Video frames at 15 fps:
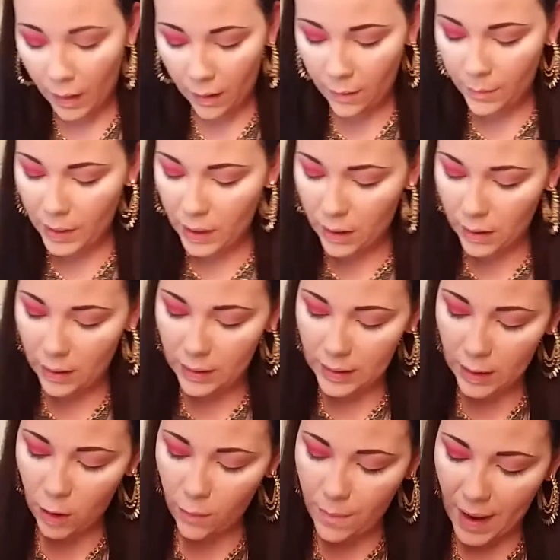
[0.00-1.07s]
to
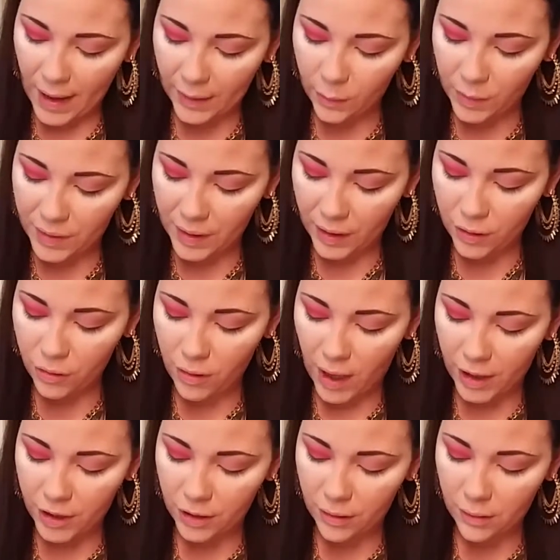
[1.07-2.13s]
go back with
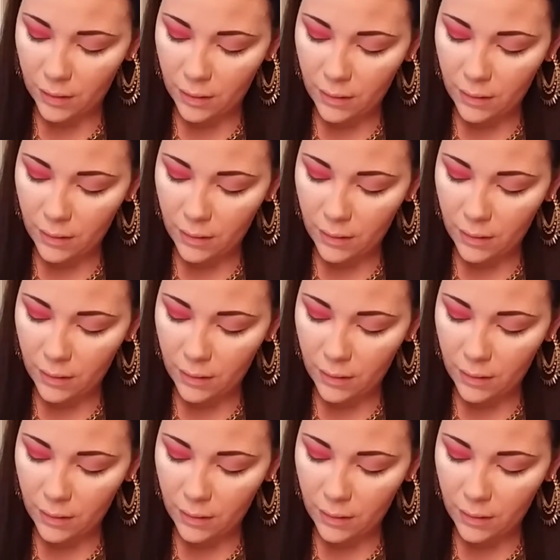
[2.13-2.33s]
Extraction.